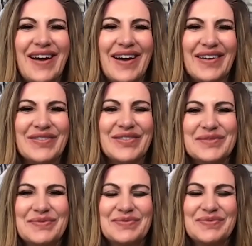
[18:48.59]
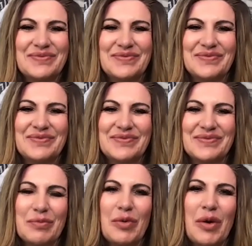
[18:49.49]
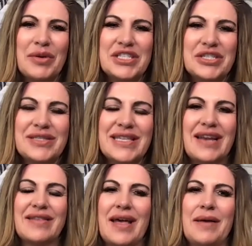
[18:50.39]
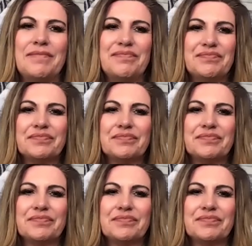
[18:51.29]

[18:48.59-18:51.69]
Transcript: off what yeah. would you say to them?